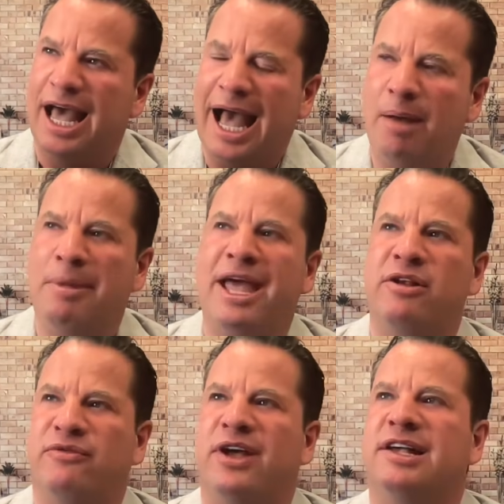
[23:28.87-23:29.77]

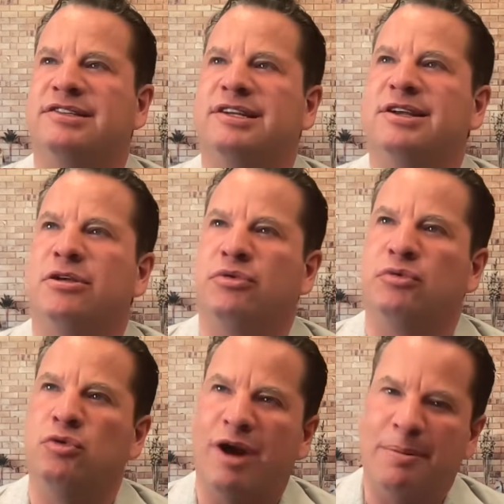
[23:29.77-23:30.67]
manifest
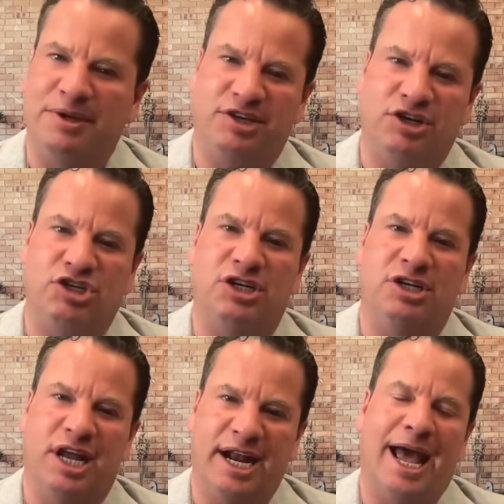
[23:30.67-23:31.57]
through repetition
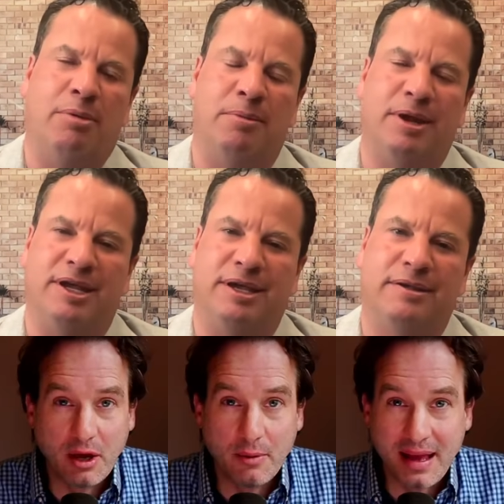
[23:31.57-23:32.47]
and habit making.
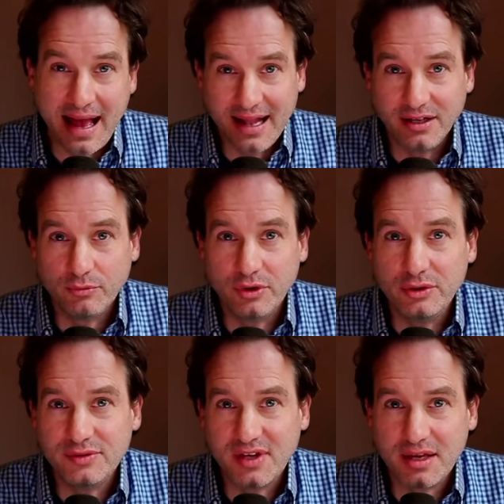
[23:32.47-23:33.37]
Now, Matt, when
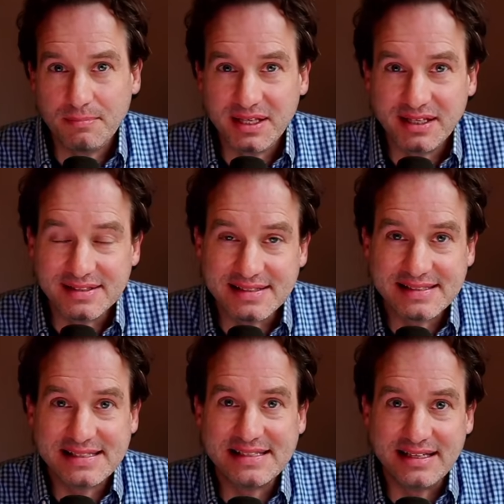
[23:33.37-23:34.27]
you say be
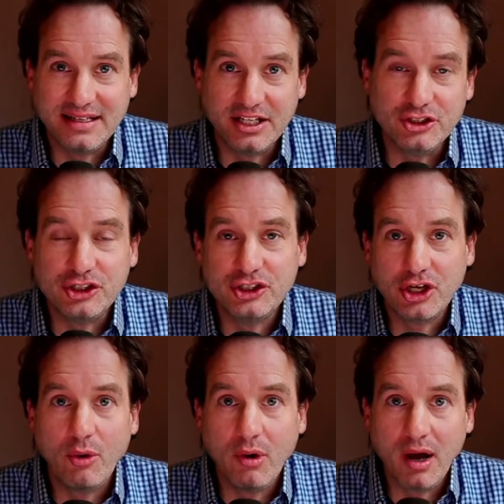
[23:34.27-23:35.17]
consistent and
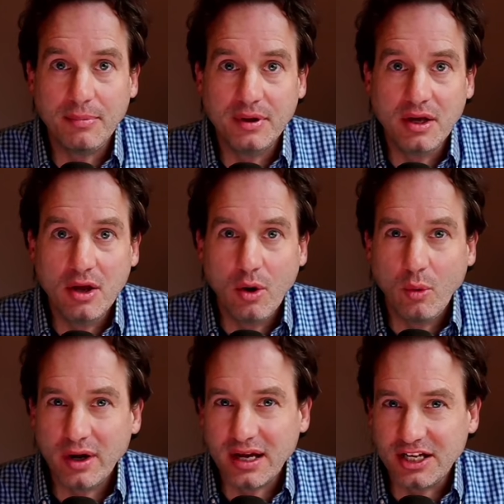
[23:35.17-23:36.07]
show up,
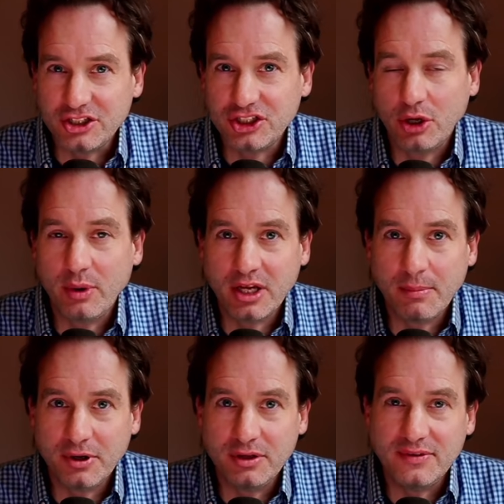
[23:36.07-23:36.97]
what kind of showing
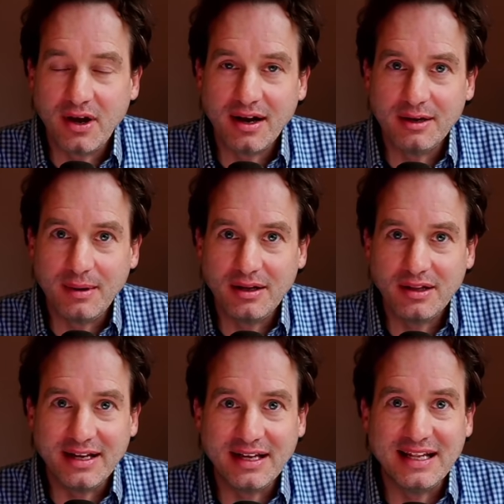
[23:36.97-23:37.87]
up are you talking
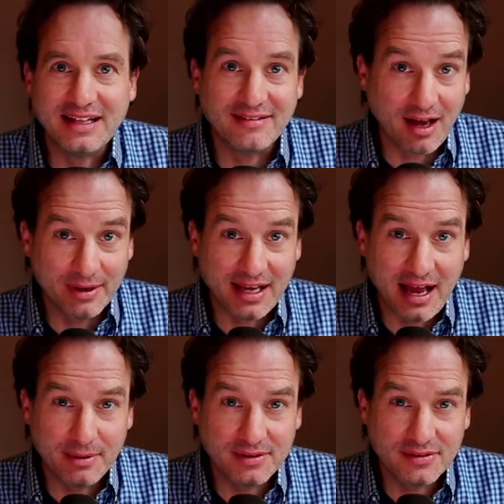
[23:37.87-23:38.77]
about? Like in Atomic
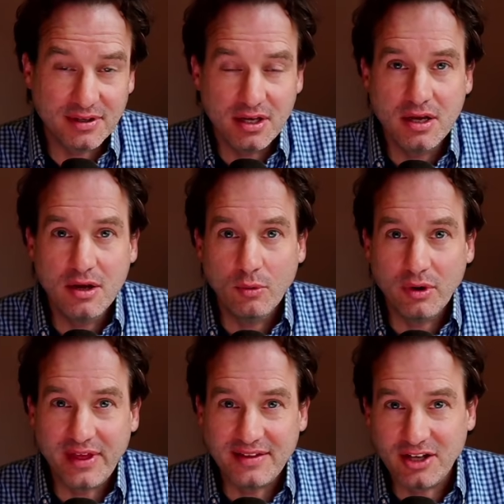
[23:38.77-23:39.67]
Habits,
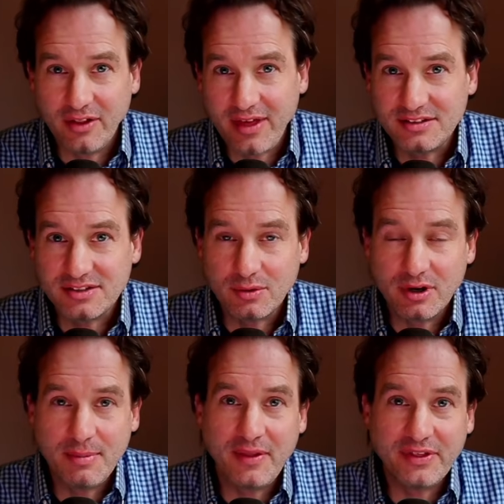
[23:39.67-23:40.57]
where they tell that
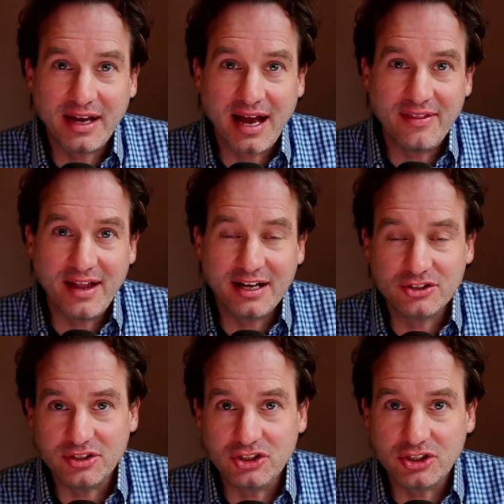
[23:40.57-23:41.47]
story about the guy that
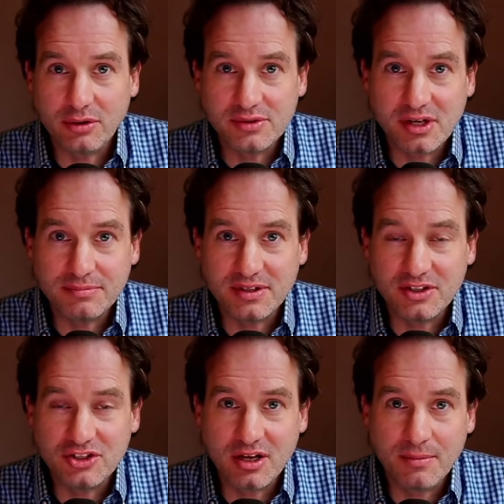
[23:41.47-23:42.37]
actually shows up
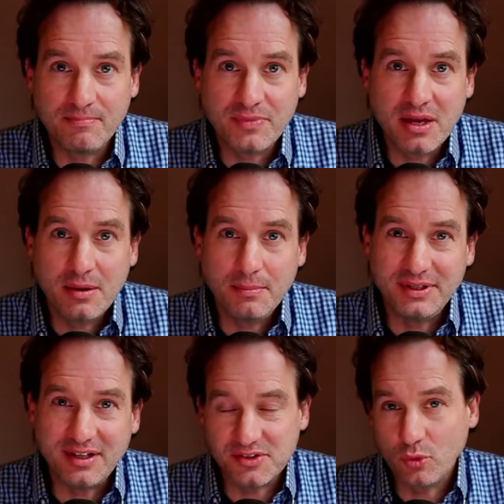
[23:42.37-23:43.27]
to the gym
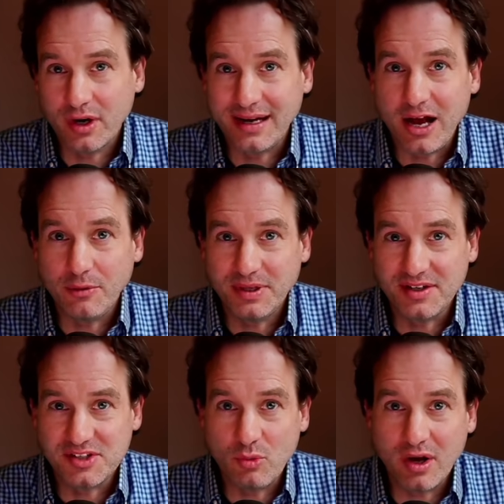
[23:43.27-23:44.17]
but doesn't work out
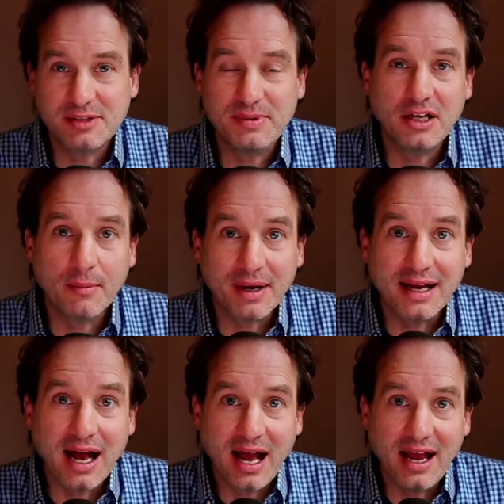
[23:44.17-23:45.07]
because he wants to become a
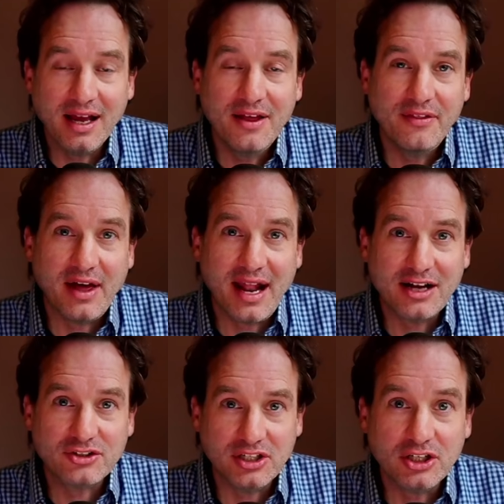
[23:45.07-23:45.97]
guy that
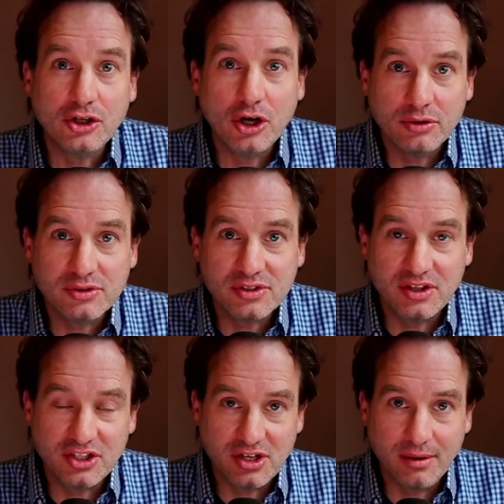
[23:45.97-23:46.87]
actually goes
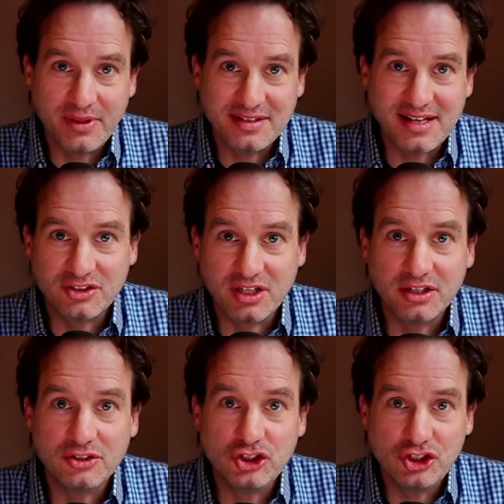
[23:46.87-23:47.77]
to the gym. That's
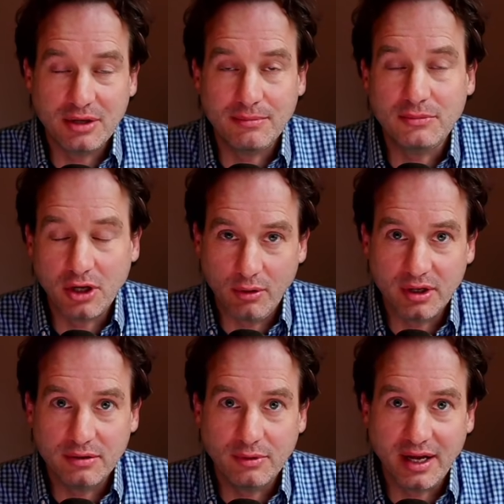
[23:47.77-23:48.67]
actually a gym
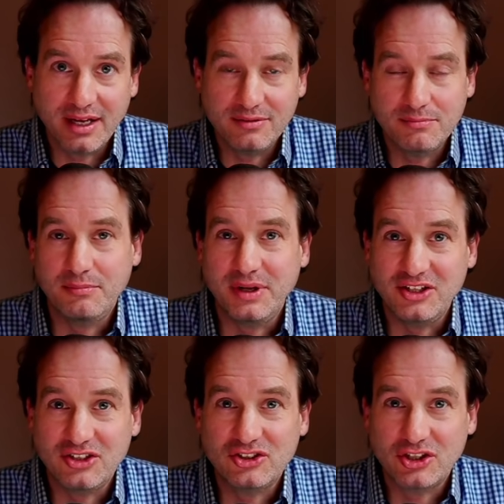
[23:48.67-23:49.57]
goer, right? But
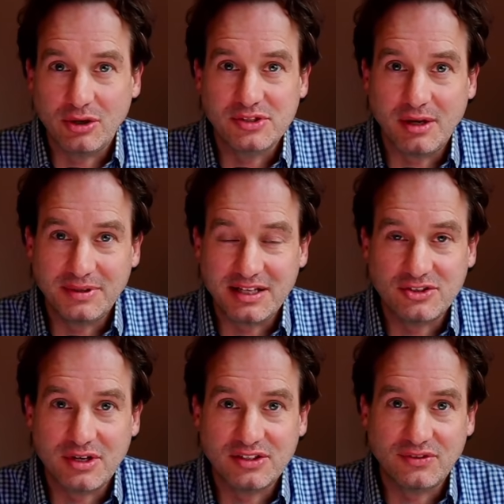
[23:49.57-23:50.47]
he just shows up,
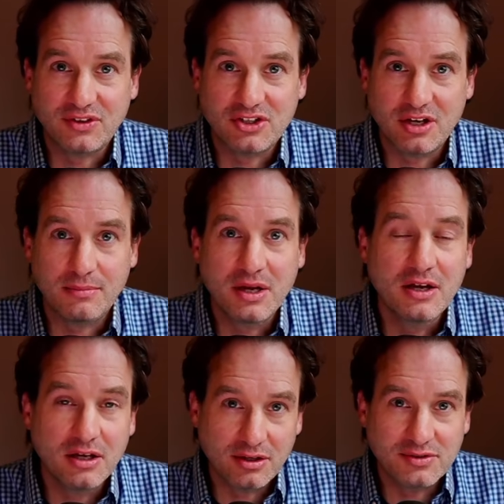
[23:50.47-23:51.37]
gets dressed for the gym,
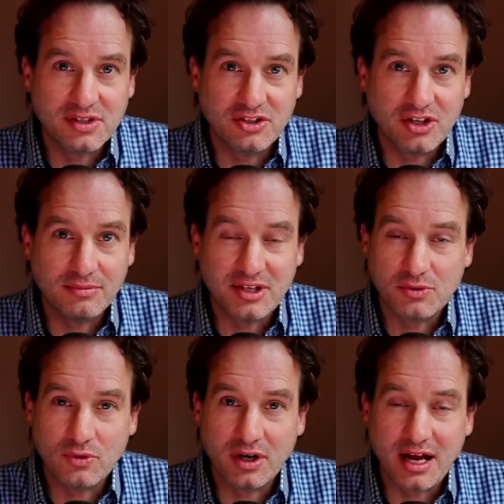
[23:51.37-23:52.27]
goes to the gym,
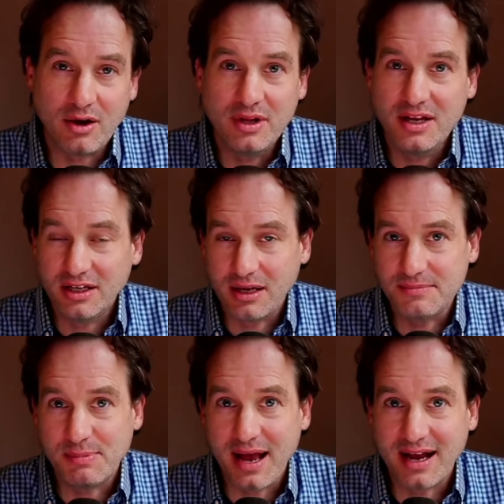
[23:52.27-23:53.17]
doesn't work out,
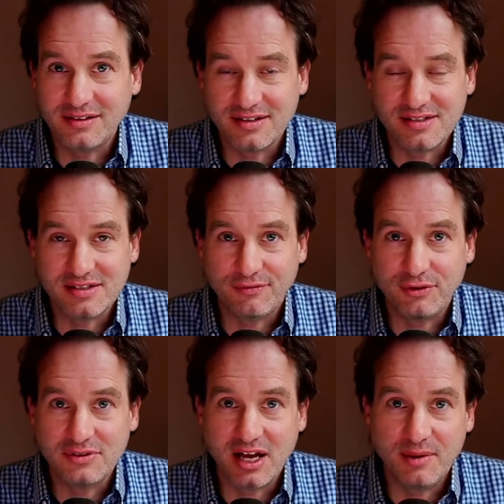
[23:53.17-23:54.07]
comes back, does this a
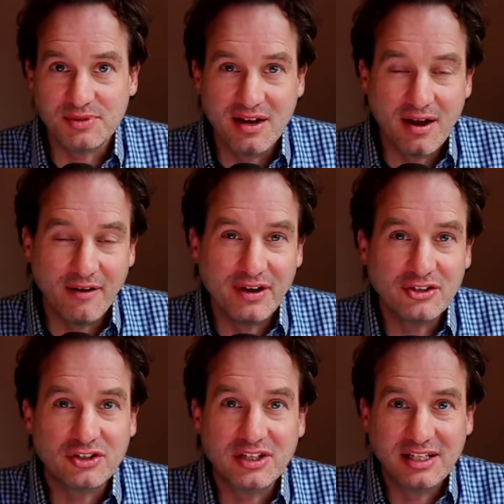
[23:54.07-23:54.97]
few times,
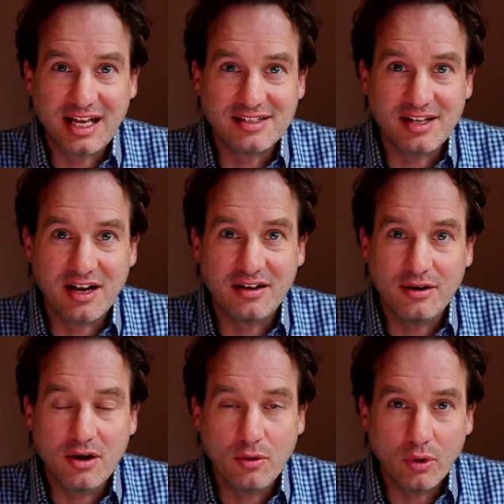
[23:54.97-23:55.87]
eventually gets
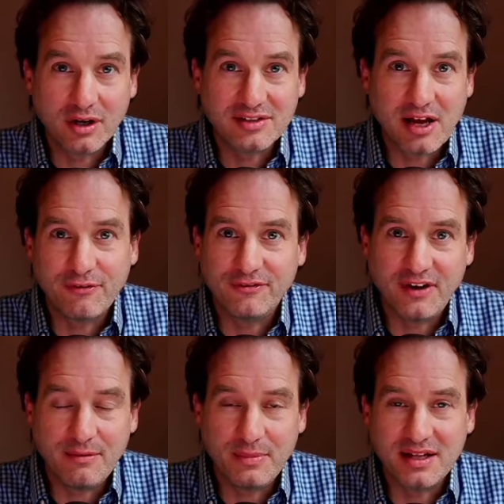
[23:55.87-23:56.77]
there, works out for
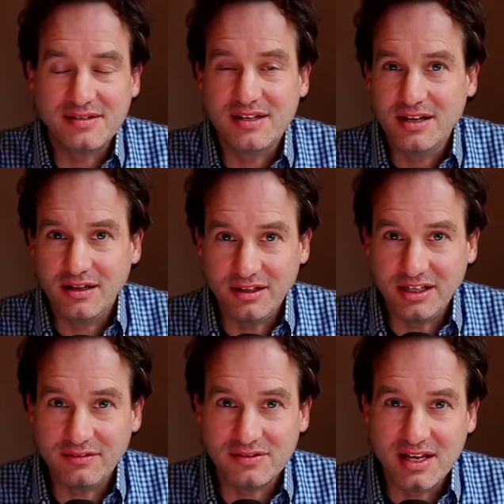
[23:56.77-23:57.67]
5 minutes,
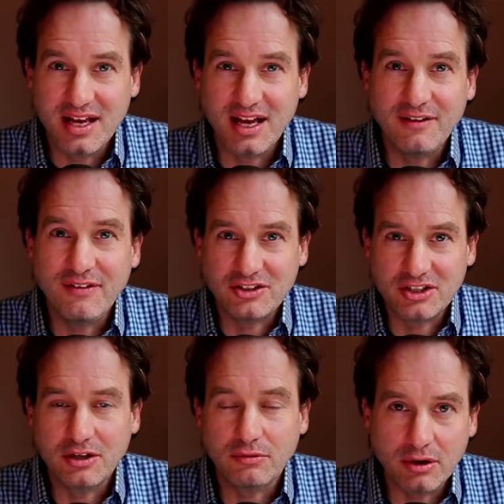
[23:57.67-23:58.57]
leaves, and he
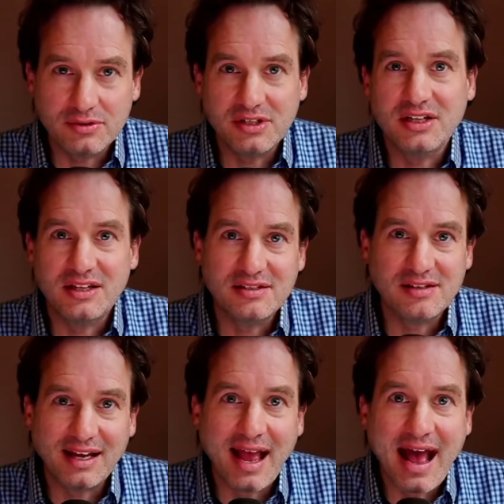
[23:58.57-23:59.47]
eventually grows into
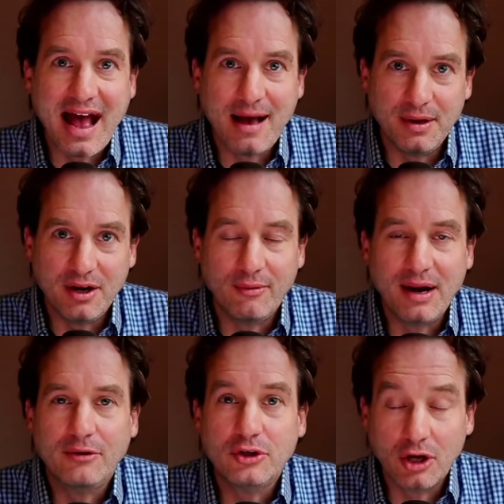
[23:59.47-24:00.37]
this like habit
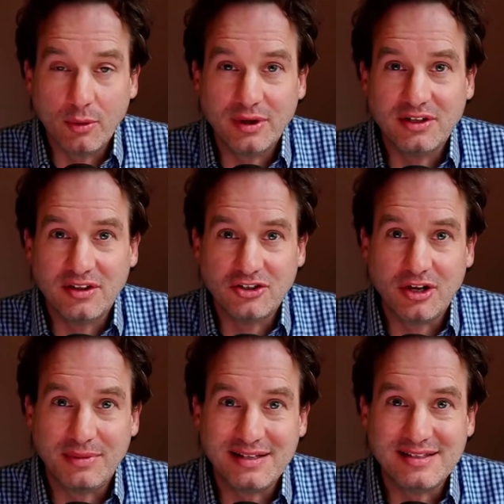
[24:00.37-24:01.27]
around going to the
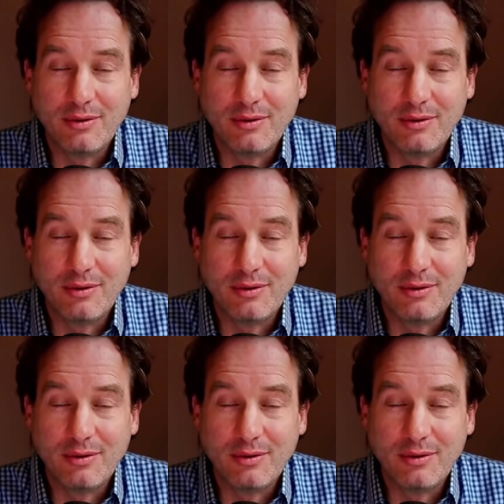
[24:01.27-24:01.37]
gym. He's